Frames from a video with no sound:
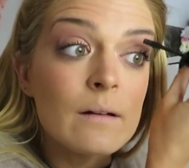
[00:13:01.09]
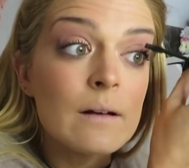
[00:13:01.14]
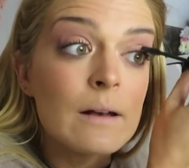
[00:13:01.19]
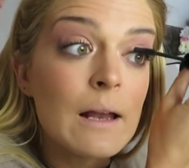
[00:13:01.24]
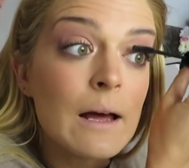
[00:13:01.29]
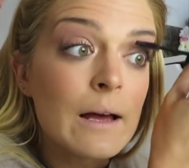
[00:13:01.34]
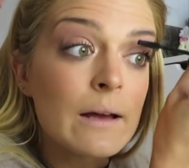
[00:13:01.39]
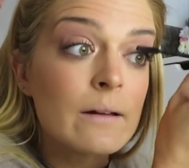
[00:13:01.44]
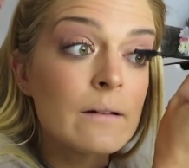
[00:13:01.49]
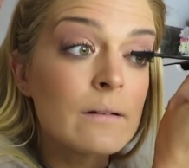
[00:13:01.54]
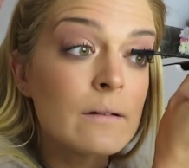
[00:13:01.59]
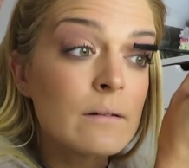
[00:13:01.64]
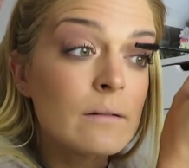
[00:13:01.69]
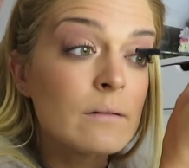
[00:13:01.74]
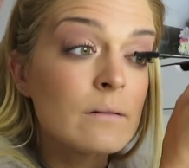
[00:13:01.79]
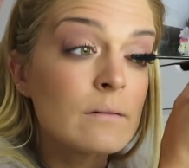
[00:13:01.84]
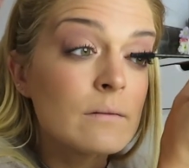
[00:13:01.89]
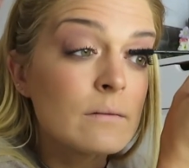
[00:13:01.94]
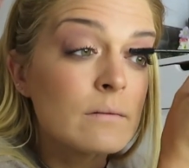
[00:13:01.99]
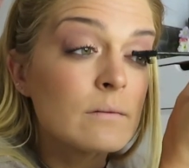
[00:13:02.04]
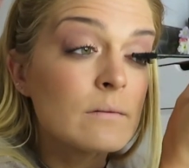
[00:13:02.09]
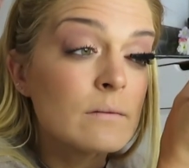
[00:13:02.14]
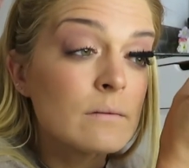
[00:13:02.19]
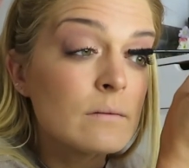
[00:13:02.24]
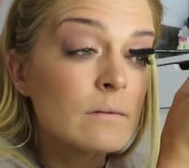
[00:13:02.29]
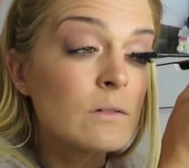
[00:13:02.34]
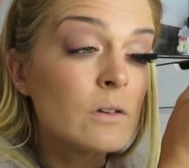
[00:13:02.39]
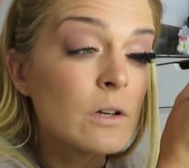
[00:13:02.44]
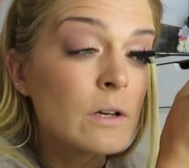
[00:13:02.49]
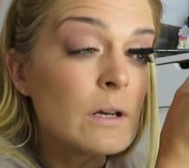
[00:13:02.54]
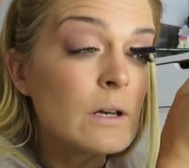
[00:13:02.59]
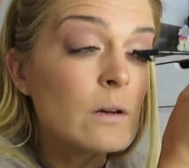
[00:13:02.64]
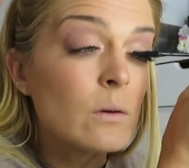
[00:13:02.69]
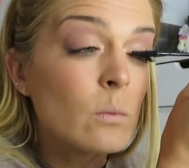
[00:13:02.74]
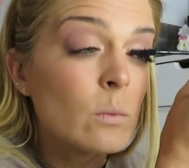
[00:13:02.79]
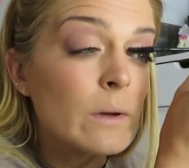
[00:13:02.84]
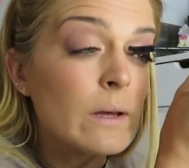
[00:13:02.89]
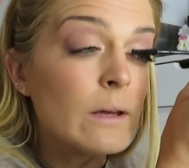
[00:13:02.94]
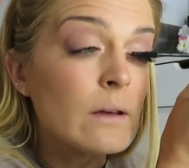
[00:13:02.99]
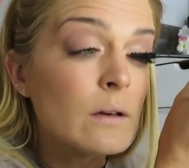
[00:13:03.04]
like not in a
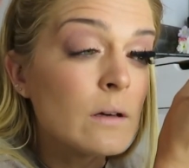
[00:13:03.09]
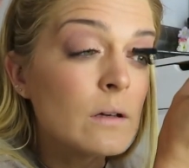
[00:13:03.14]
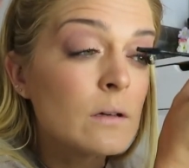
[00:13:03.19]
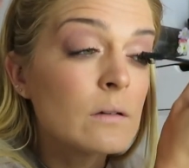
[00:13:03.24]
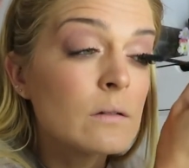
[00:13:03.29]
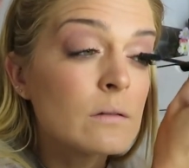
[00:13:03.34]
week,